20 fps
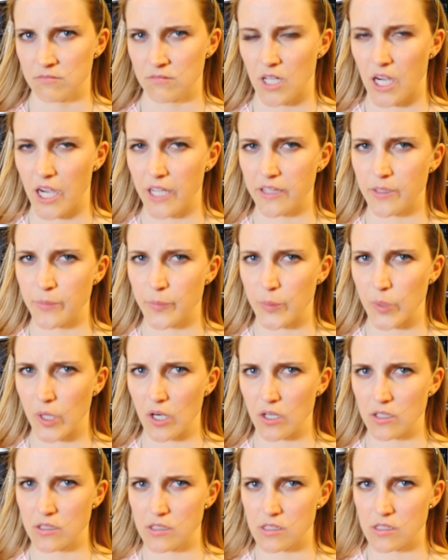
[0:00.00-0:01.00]
Hide the
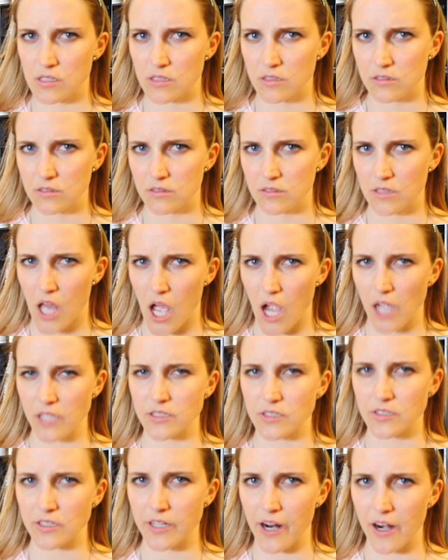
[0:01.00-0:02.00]
purse, hide the
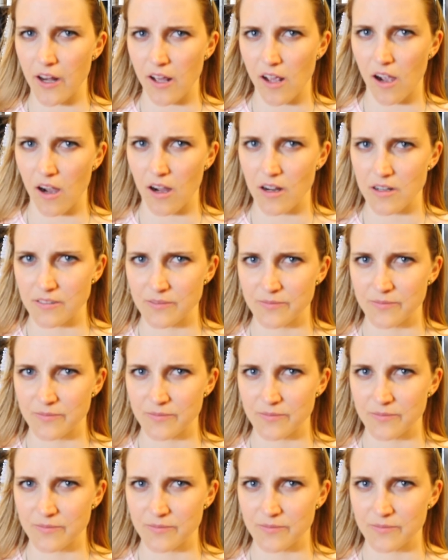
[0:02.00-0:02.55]
credit card.